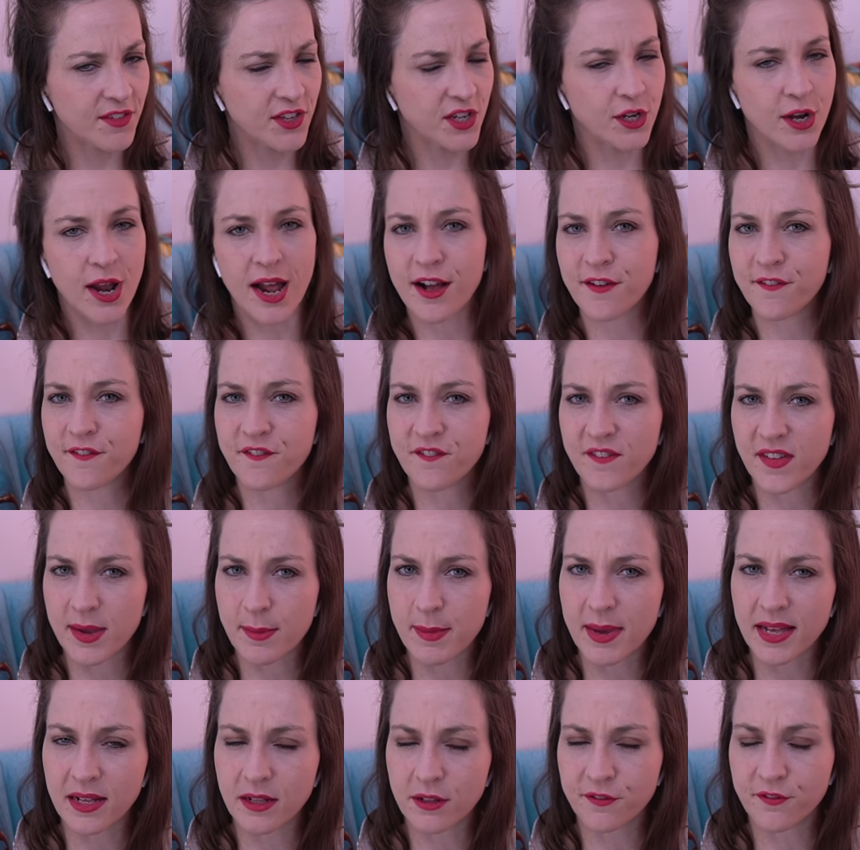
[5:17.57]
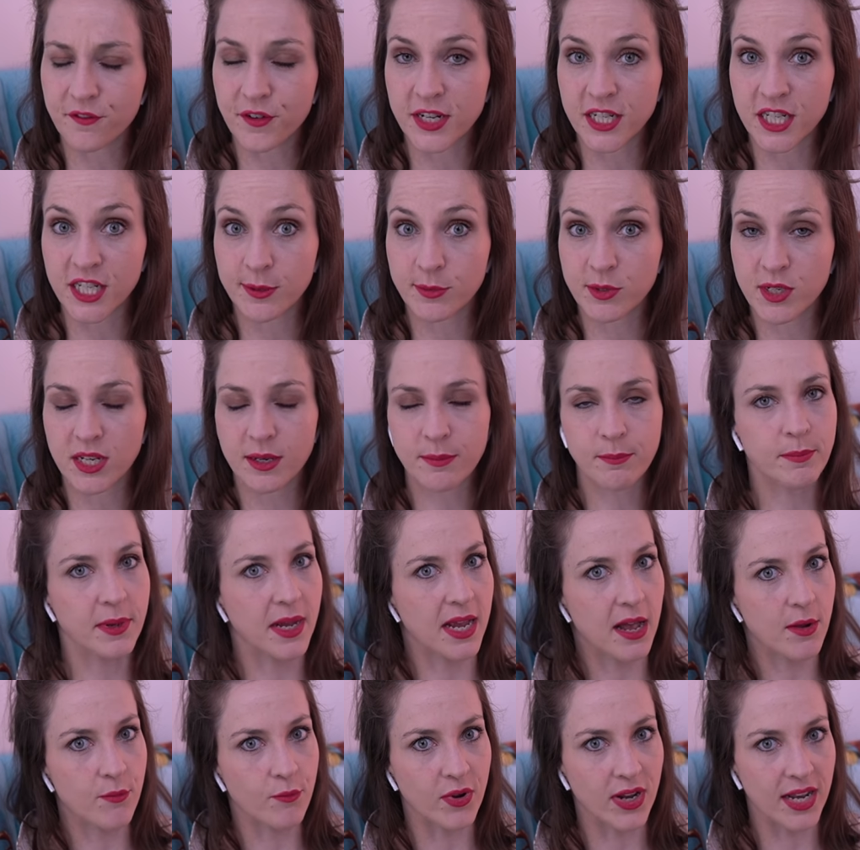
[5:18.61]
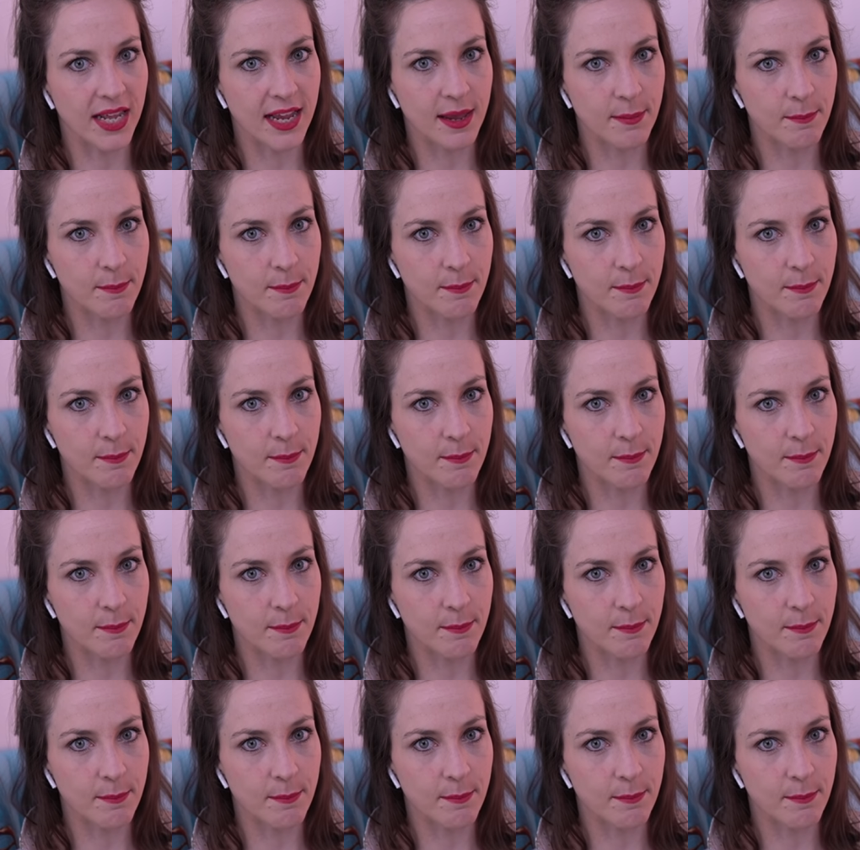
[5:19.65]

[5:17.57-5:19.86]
And you know how female friendships can become really